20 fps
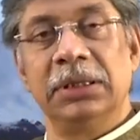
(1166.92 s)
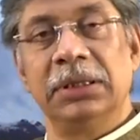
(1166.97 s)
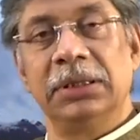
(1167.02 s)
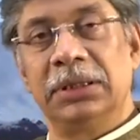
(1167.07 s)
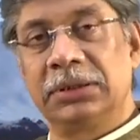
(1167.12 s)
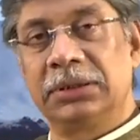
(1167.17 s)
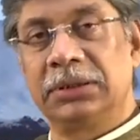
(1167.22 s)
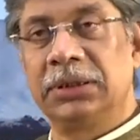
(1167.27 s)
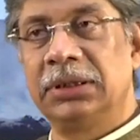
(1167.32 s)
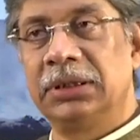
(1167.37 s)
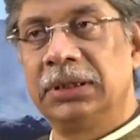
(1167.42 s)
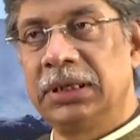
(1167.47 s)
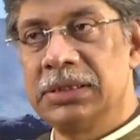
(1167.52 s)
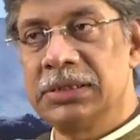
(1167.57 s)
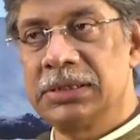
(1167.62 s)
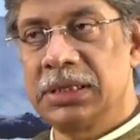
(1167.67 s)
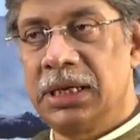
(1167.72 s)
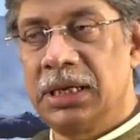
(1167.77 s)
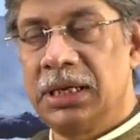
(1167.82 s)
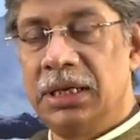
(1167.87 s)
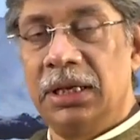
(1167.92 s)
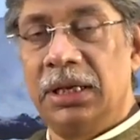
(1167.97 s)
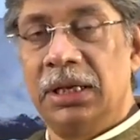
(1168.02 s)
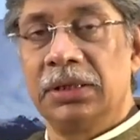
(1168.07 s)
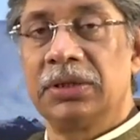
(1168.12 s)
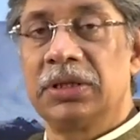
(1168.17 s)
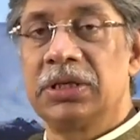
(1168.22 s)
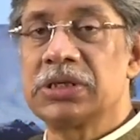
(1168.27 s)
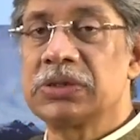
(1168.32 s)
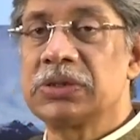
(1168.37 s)
The third is
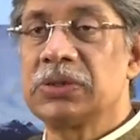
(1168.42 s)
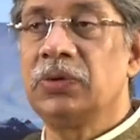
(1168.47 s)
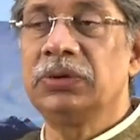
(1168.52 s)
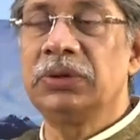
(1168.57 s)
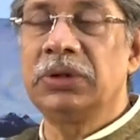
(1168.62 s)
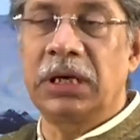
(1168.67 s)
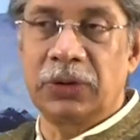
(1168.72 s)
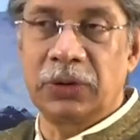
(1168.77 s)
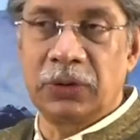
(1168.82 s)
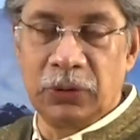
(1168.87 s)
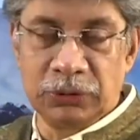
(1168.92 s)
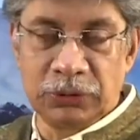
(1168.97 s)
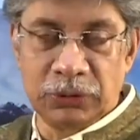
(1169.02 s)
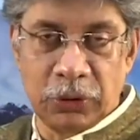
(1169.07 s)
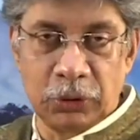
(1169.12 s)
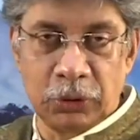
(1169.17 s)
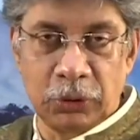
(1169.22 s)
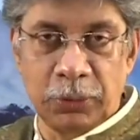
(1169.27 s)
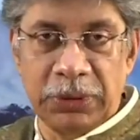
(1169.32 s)
the snow that goes on